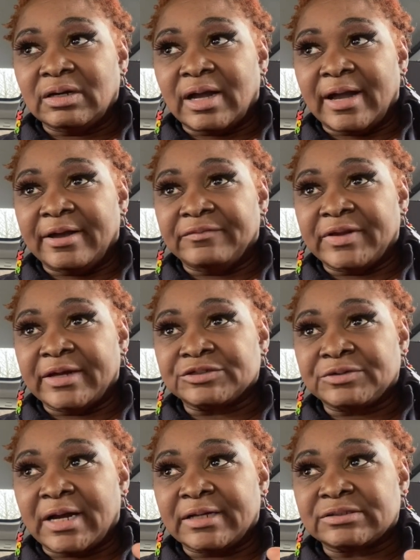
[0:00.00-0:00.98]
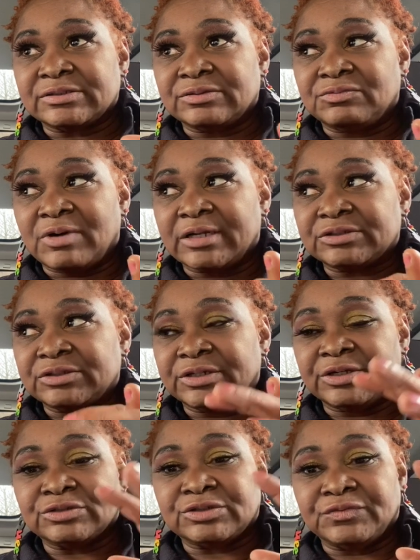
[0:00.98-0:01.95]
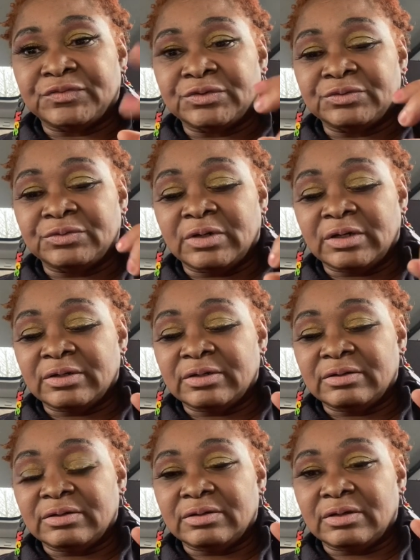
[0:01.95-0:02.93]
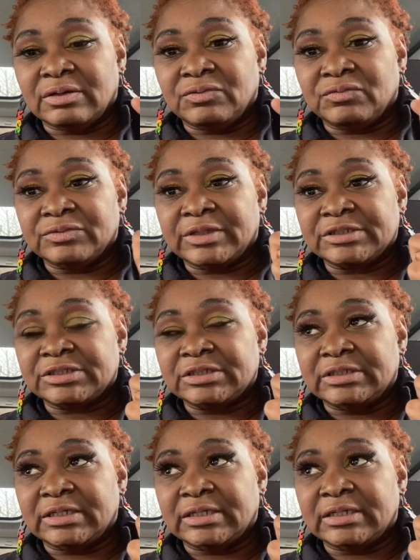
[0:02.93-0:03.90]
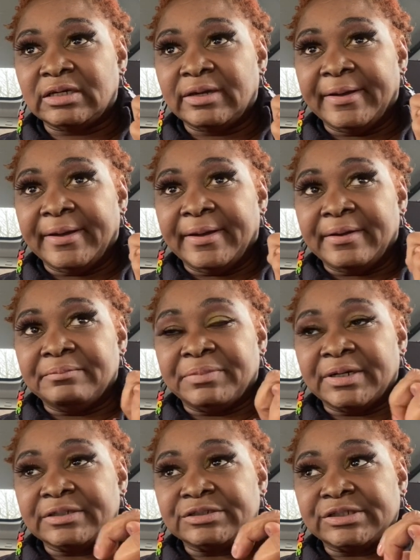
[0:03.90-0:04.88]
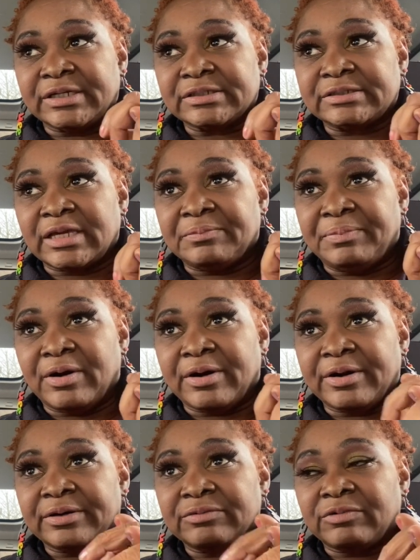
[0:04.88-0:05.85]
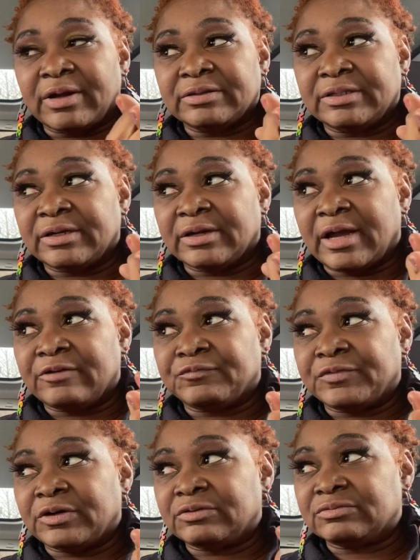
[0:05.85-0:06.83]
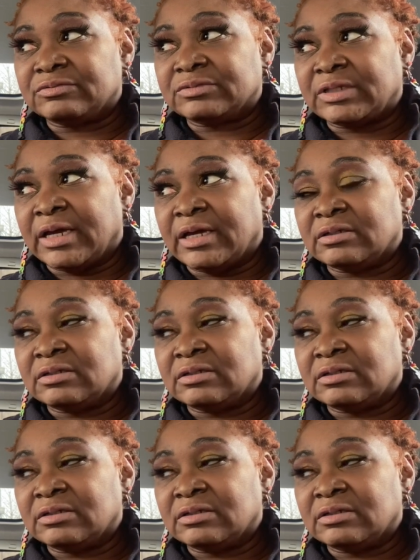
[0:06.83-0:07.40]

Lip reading: I have not tried to watch the interview that she did. But just that part right there, I felt that